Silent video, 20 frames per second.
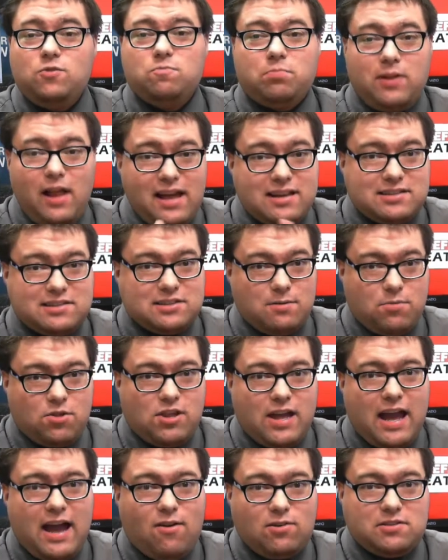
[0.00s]
plus some
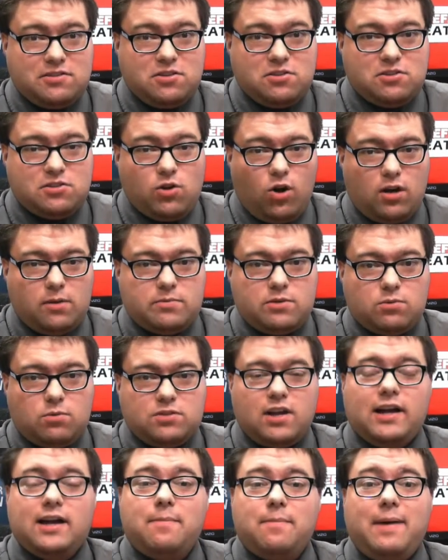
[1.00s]
showers and storms. We'll
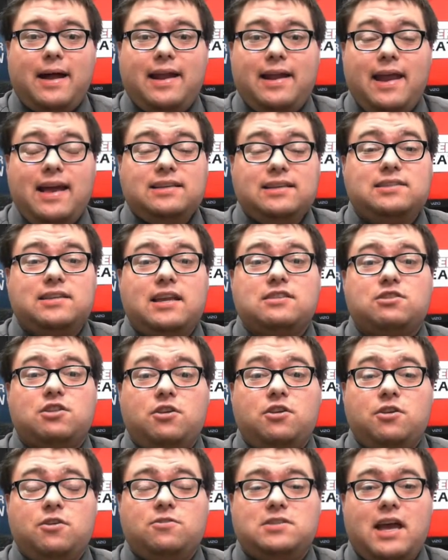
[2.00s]
talk about it next as
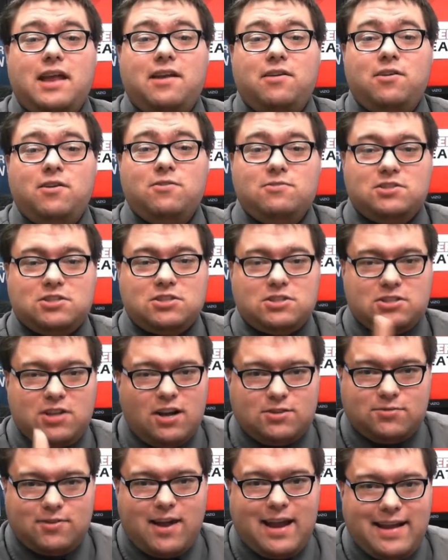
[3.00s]
the news at noon
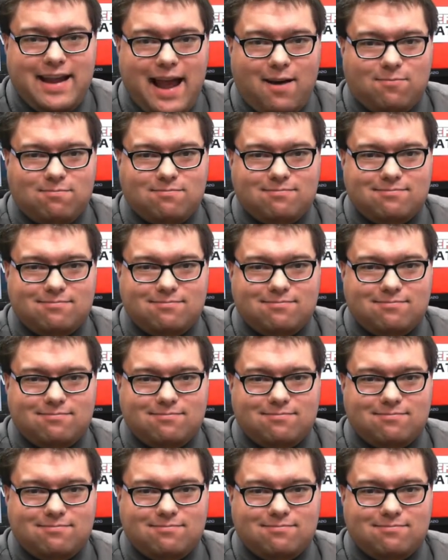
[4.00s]
starts right now.